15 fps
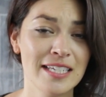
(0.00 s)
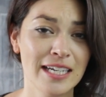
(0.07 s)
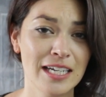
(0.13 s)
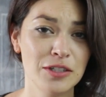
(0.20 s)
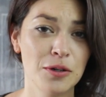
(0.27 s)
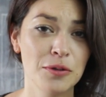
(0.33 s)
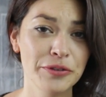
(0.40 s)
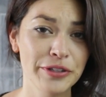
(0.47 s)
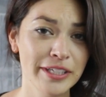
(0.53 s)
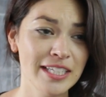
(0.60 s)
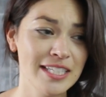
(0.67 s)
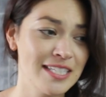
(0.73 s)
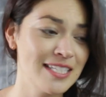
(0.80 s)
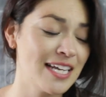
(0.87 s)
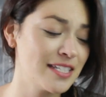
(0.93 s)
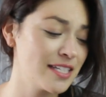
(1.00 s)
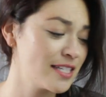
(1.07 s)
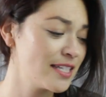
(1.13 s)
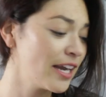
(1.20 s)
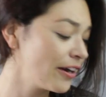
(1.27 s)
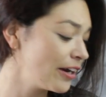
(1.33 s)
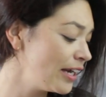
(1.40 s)
Like, I don't think it's
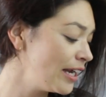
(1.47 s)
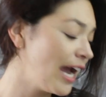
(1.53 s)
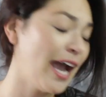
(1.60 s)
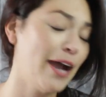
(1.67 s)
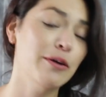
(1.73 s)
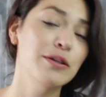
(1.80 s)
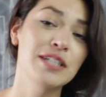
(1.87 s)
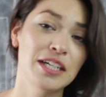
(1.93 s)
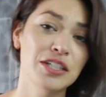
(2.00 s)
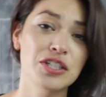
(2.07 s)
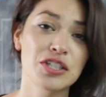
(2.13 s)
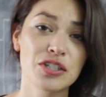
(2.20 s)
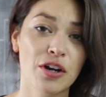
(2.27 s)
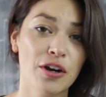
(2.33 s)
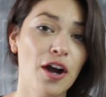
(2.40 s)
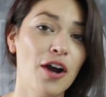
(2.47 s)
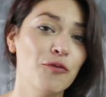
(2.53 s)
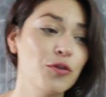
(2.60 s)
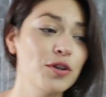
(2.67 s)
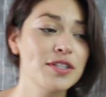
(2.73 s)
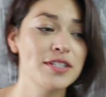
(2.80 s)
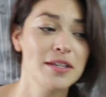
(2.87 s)
necessary. I would say just start
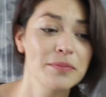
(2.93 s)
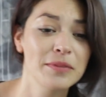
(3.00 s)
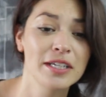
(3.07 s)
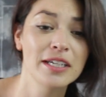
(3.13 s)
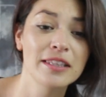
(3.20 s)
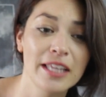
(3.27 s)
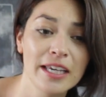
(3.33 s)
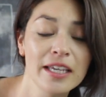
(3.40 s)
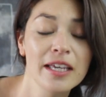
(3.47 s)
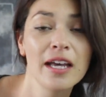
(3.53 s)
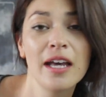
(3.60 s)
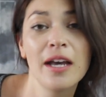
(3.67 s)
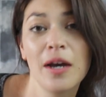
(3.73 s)
off with something like